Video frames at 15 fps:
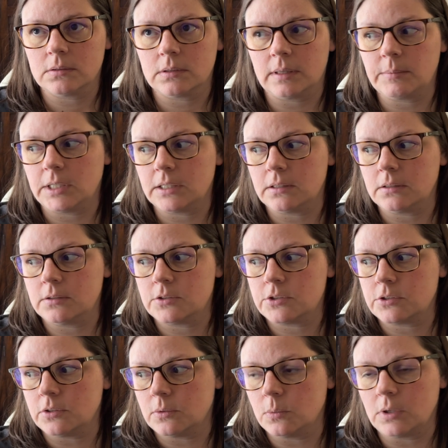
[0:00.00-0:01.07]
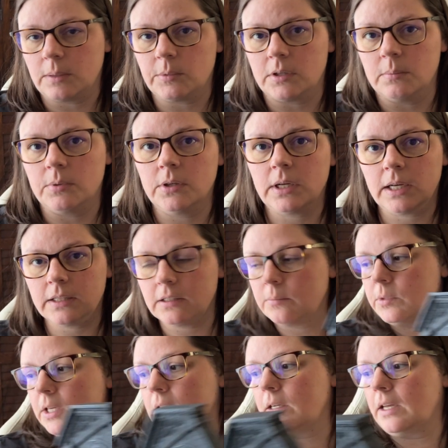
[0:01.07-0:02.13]
I'm not sure what I'm going to put on
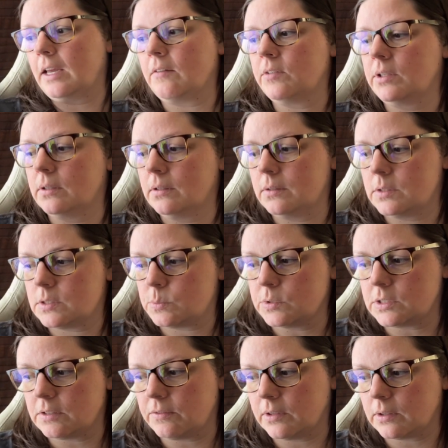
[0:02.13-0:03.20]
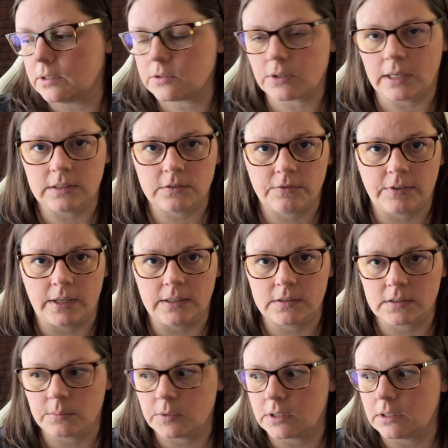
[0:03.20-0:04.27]
them yet. I haven't specifically tried to find
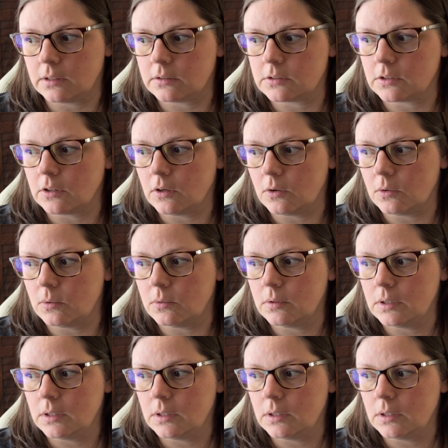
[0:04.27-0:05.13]
something to go,